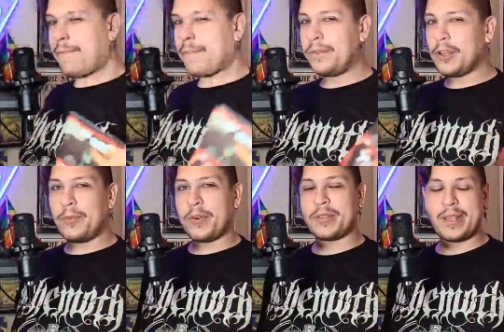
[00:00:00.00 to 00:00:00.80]
of
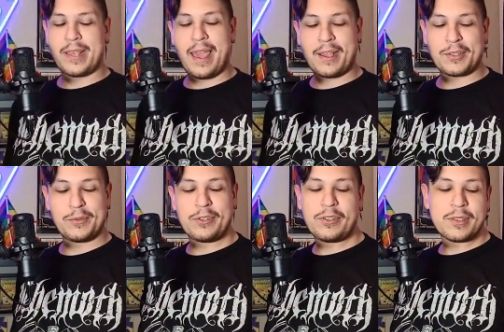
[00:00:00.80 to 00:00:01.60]
Lobo's like
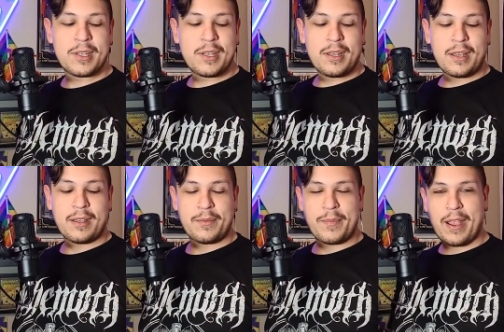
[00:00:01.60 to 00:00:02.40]
actual
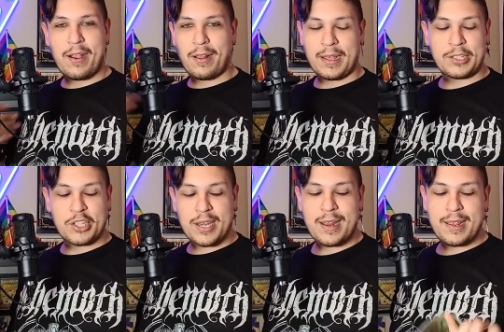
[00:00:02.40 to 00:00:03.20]
um hair like
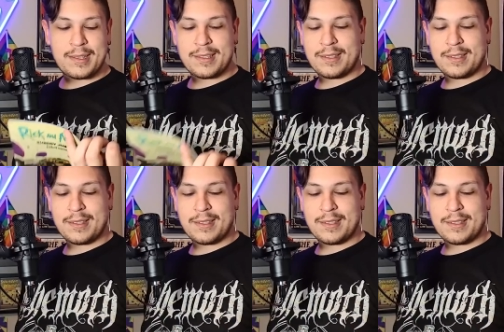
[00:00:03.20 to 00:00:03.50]
genetics.